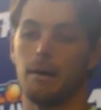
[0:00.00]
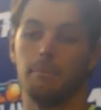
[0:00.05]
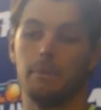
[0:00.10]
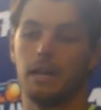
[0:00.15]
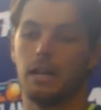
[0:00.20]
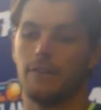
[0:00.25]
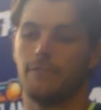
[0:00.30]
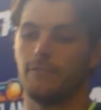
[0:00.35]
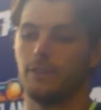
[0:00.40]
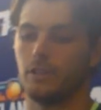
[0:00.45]
I
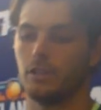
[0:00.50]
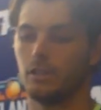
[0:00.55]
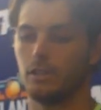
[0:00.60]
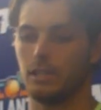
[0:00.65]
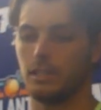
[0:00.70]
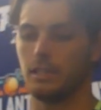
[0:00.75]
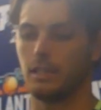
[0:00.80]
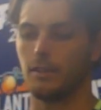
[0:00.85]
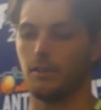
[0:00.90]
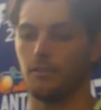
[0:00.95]
mean, I figured
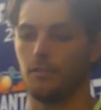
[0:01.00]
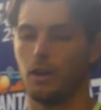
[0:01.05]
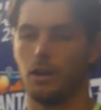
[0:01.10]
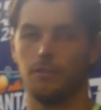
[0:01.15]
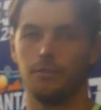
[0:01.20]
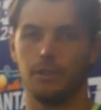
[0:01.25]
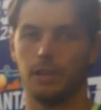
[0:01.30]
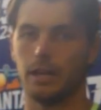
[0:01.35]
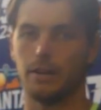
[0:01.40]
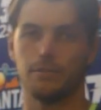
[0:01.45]
it,
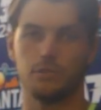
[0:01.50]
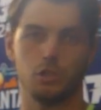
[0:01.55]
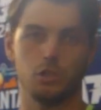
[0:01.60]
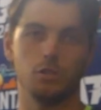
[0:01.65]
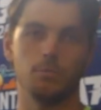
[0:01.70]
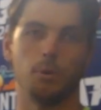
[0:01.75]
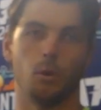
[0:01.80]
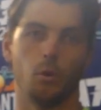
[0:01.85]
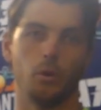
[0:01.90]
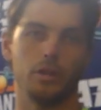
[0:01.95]
uh, I have
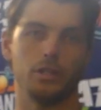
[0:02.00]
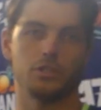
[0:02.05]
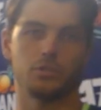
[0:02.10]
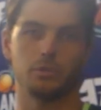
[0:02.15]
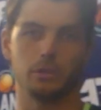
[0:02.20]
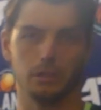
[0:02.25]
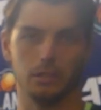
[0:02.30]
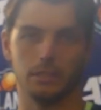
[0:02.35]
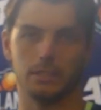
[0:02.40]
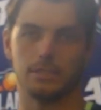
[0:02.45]
two points.
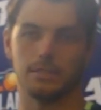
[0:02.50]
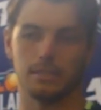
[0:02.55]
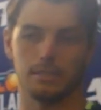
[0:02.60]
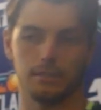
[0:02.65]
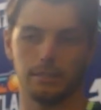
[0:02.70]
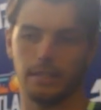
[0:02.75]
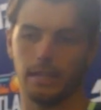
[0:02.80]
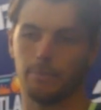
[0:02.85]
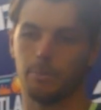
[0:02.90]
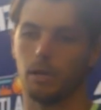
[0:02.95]

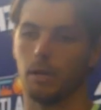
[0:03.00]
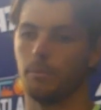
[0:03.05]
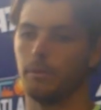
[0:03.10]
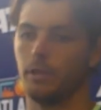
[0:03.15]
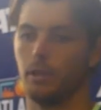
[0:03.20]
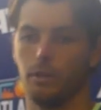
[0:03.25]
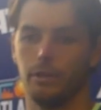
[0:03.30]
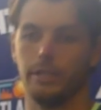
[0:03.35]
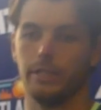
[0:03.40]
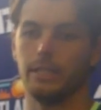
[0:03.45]
Realistically, I probably
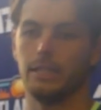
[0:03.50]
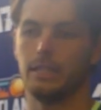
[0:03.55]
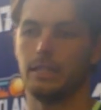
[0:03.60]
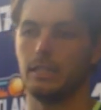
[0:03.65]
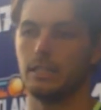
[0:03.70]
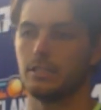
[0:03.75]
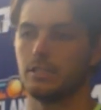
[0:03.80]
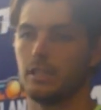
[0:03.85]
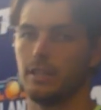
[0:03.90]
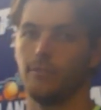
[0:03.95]
only going to
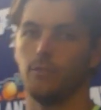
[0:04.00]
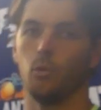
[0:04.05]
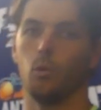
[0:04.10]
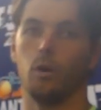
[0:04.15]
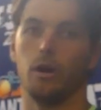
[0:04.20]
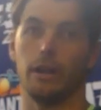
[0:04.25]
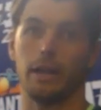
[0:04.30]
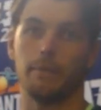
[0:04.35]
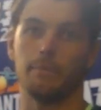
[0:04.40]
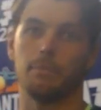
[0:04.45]
need to save one.
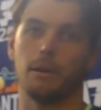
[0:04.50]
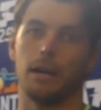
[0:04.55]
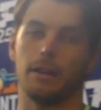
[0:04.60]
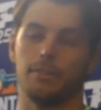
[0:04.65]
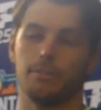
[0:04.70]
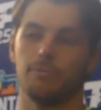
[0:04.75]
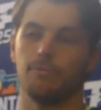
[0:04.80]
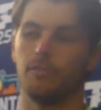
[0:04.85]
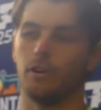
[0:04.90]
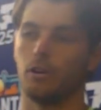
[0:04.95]
I,
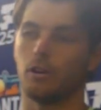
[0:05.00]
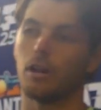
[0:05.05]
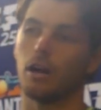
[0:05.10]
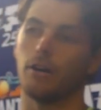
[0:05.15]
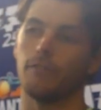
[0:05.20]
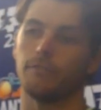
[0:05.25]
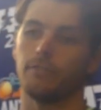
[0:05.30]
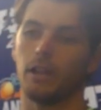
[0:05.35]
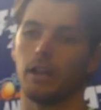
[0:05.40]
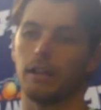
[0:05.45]
I felt
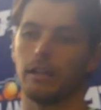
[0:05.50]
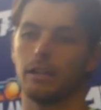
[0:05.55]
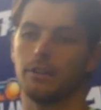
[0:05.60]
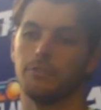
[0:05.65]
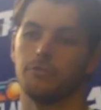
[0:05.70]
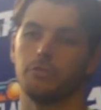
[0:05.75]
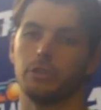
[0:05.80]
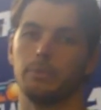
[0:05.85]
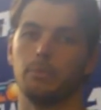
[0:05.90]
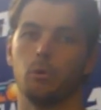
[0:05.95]
confident I'd get a
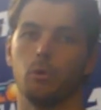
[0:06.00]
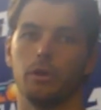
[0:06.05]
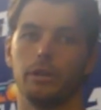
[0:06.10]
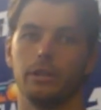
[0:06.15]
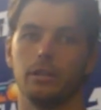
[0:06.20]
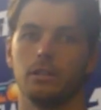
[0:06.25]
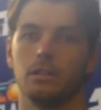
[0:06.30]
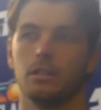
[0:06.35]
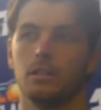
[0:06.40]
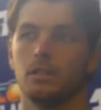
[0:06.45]
free point
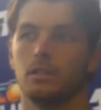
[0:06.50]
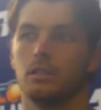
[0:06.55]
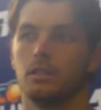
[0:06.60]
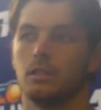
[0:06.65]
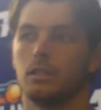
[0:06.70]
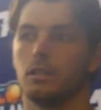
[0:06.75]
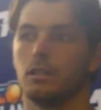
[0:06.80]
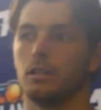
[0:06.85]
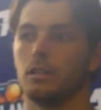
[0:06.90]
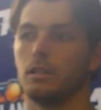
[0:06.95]
yeah.
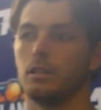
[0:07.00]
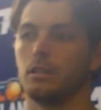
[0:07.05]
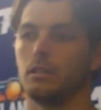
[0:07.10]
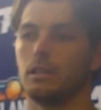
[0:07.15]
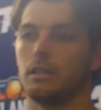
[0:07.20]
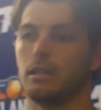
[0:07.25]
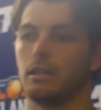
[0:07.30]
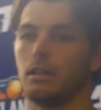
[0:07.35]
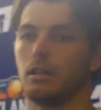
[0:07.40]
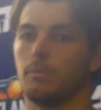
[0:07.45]

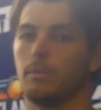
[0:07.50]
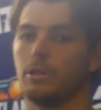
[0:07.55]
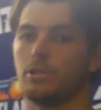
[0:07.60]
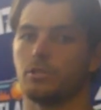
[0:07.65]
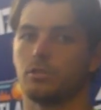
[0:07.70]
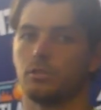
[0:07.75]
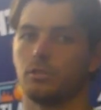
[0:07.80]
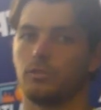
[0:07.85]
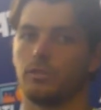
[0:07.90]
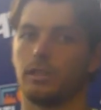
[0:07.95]
uh, on my
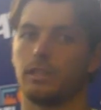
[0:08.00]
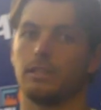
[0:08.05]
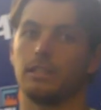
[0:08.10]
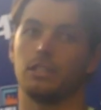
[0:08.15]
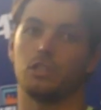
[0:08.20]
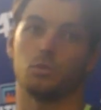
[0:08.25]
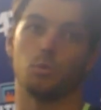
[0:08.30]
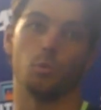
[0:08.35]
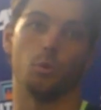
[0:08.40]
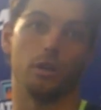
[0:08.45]
serve on at
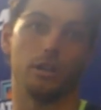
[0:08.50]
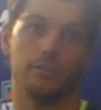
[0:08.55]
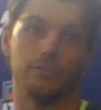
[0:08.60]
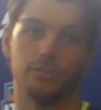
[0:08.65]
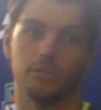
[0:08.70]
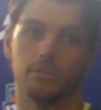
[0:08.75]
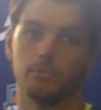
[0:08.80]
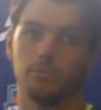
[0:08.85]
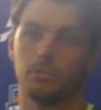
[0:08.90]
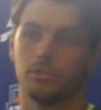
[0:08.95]
least one of
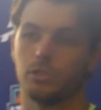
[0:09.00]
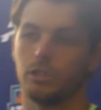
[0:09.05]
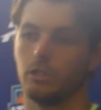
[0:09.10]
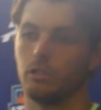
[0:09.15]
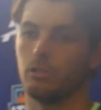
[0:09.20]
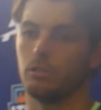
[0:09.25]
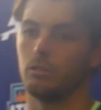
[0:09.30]
them. So,